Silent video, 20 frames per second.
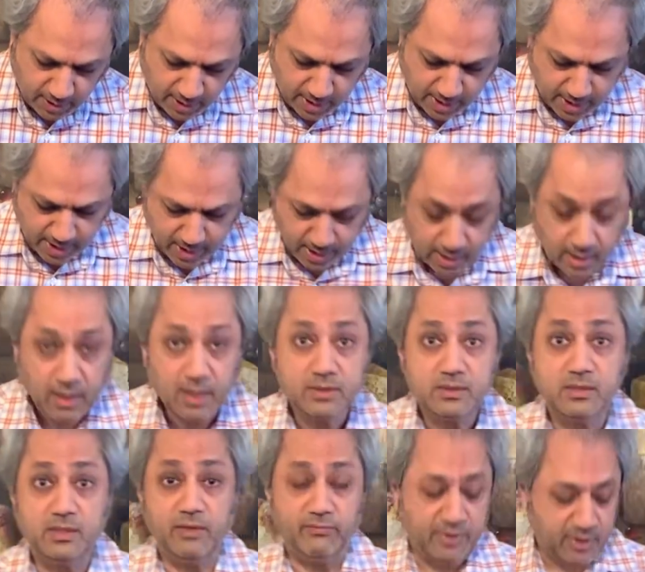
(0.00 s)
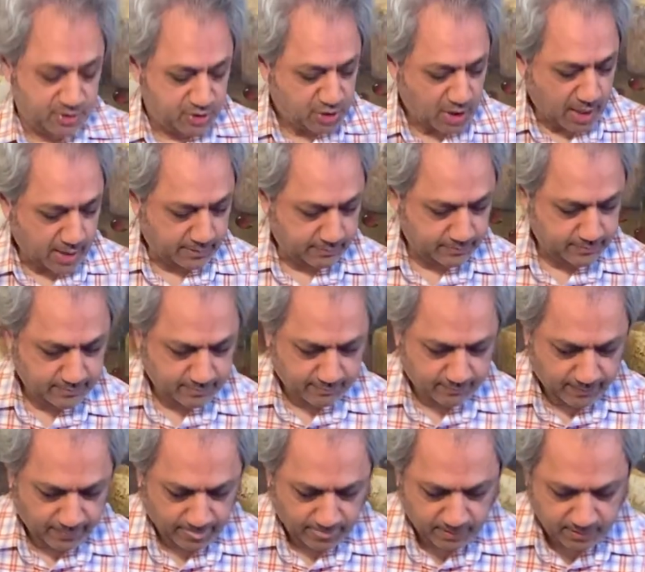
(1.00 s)
and let's give it a shot.
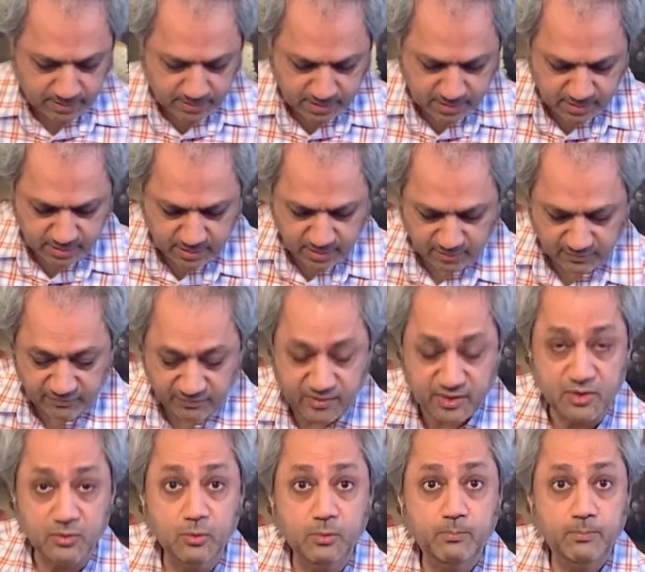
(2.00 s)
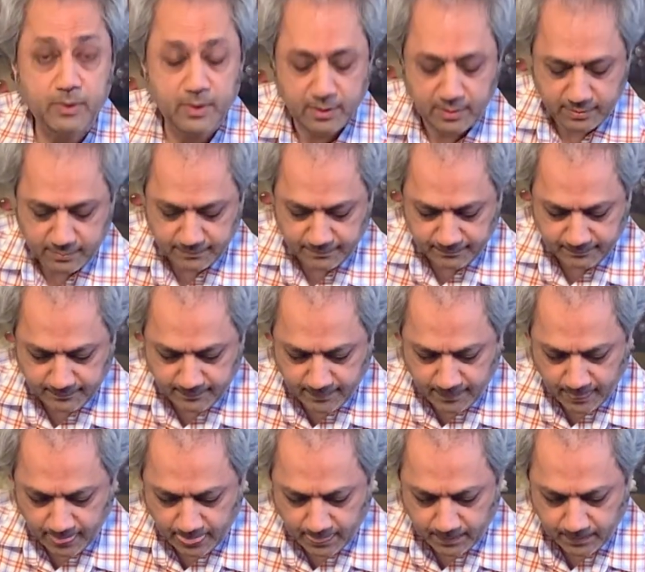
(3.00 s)
This is the Fioupe
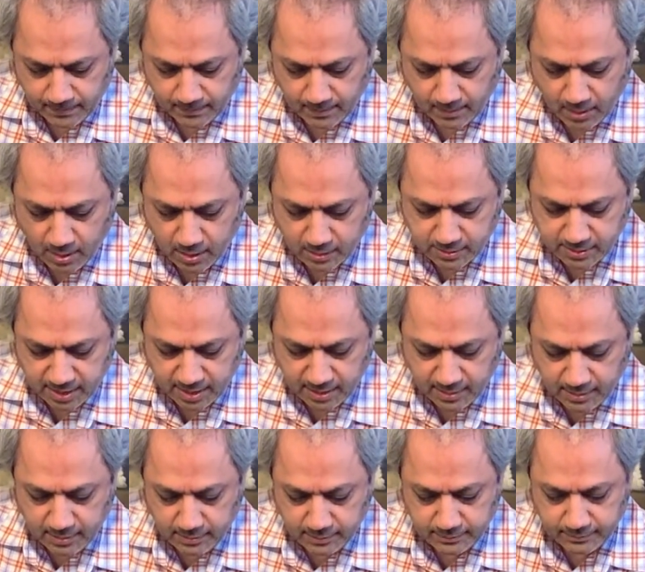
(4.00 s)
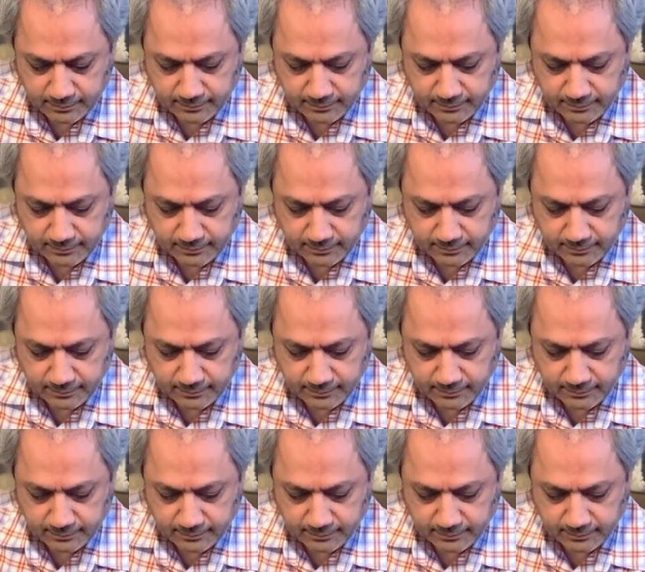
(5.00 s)
cocktail.